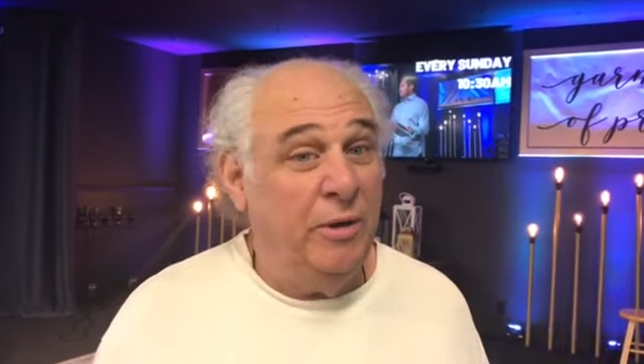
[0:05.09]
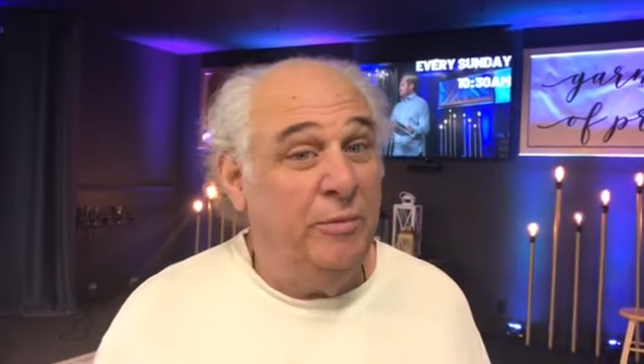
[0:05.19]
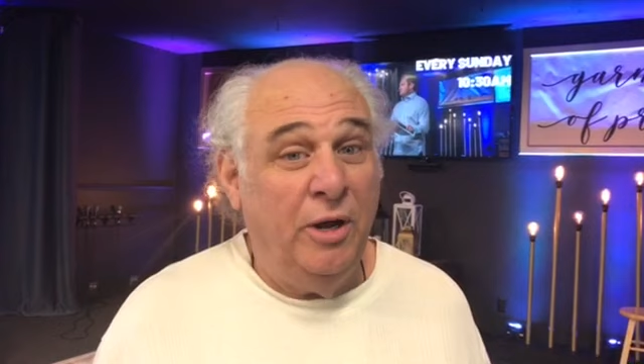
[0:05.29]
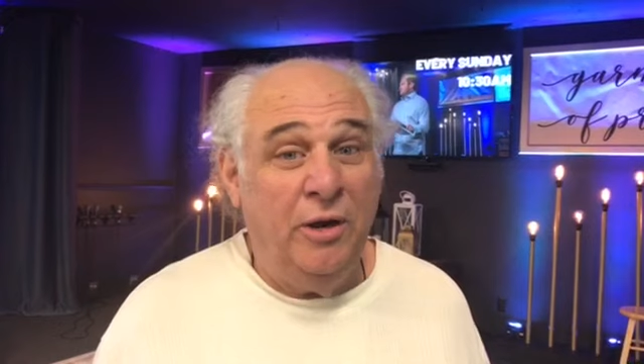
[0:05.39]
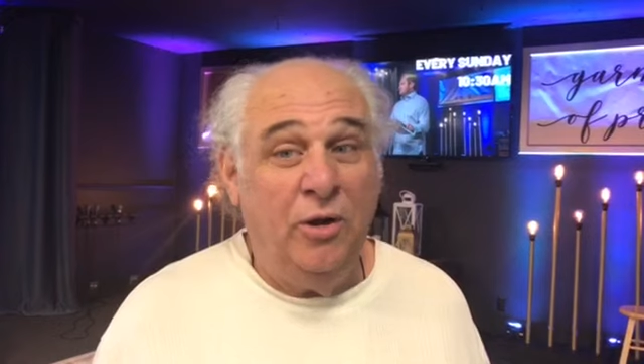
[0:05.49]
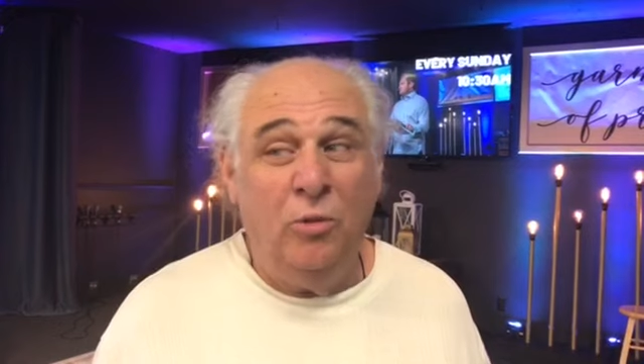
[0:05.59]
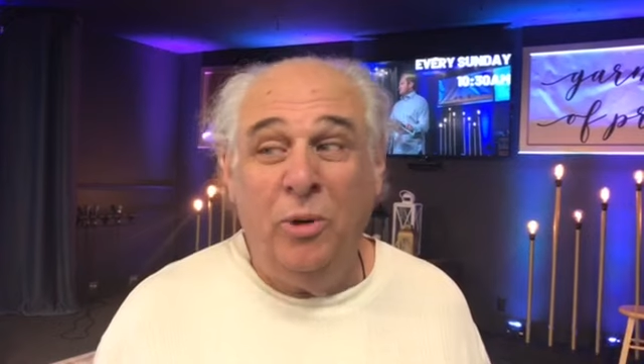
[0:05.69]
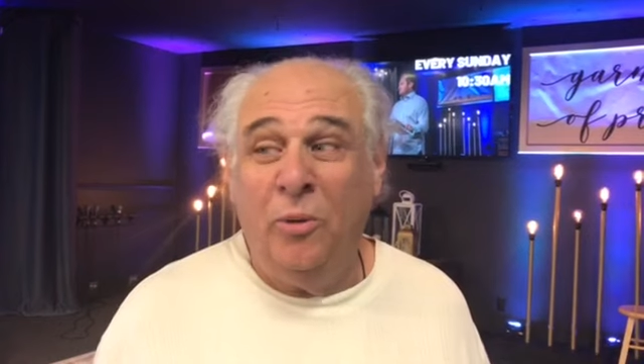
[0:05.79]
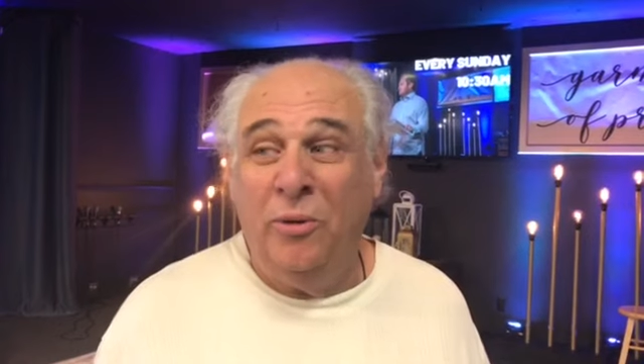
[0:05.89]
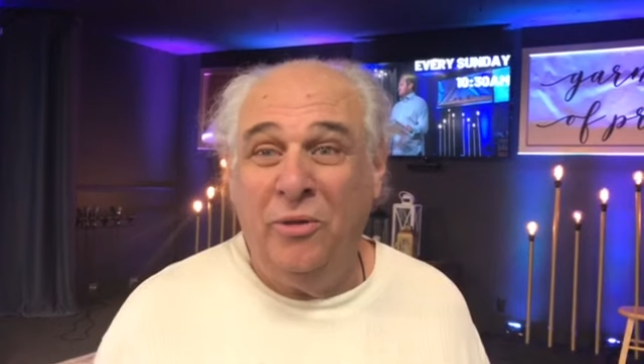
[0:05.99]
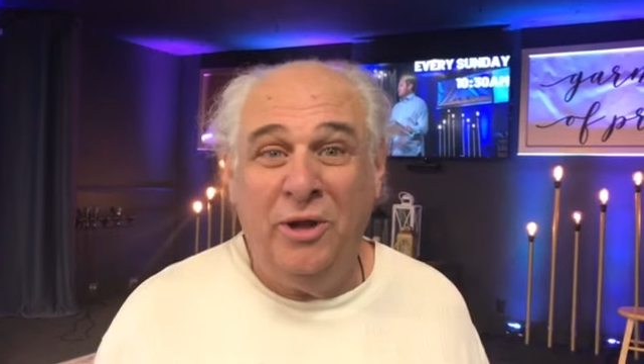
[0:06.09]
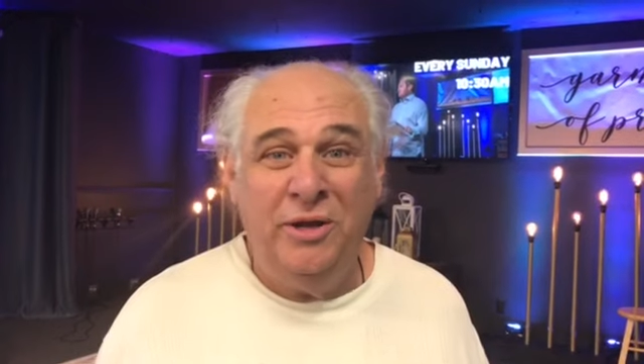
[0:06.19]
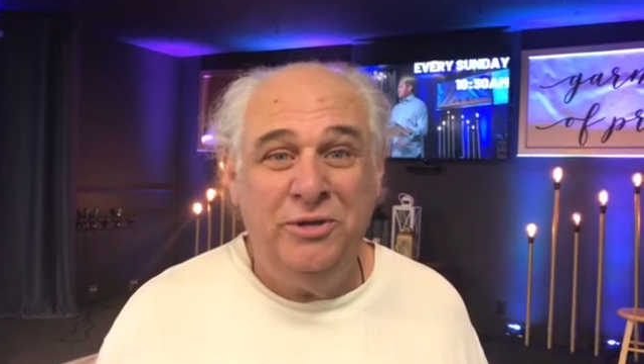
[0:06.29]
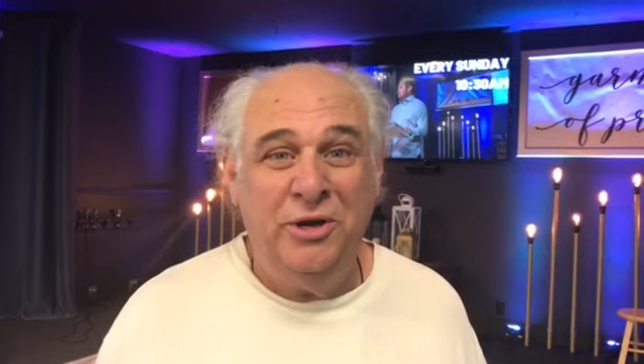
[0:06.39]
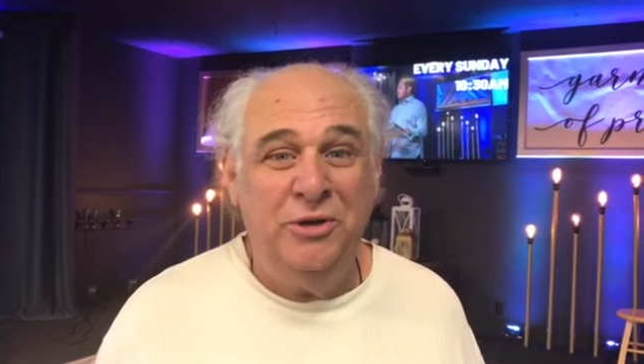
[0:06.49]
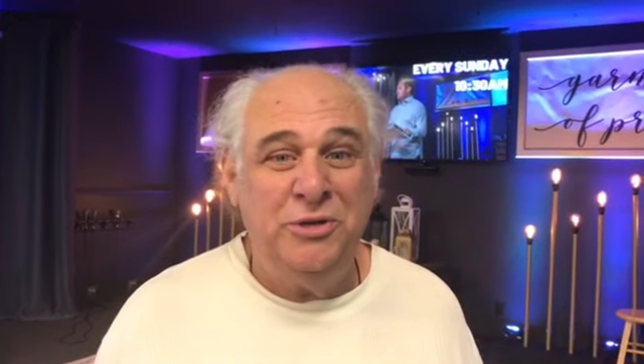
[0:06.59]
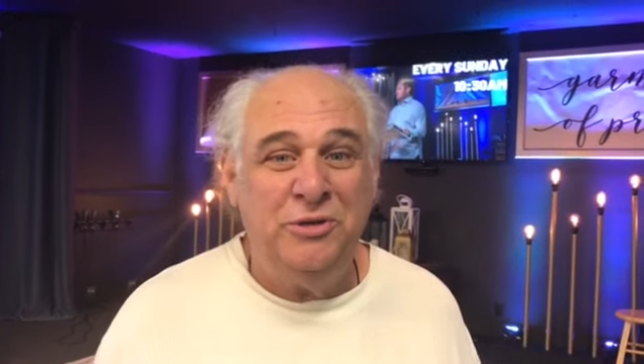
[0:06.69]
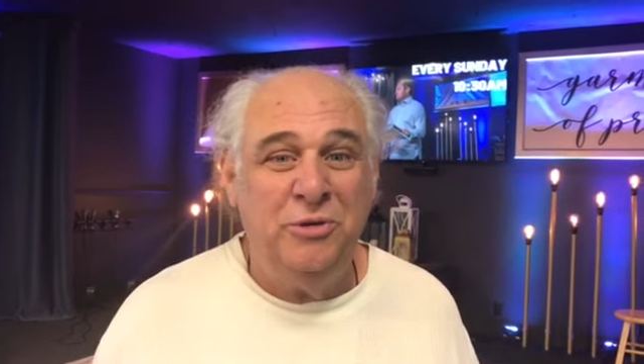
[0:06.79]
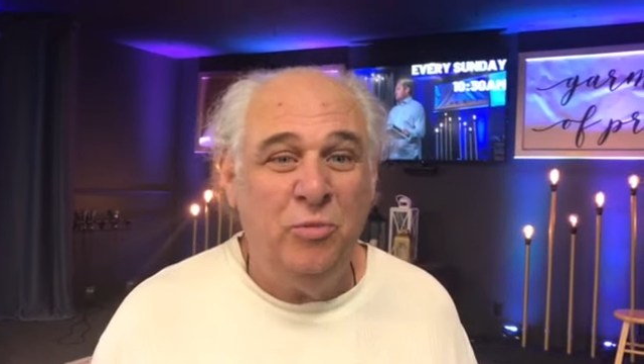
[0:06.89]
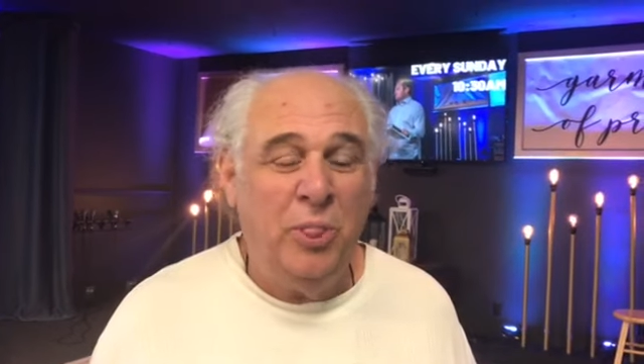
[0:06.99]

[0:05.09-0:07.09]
I'm not no more. Thank you, Jesus.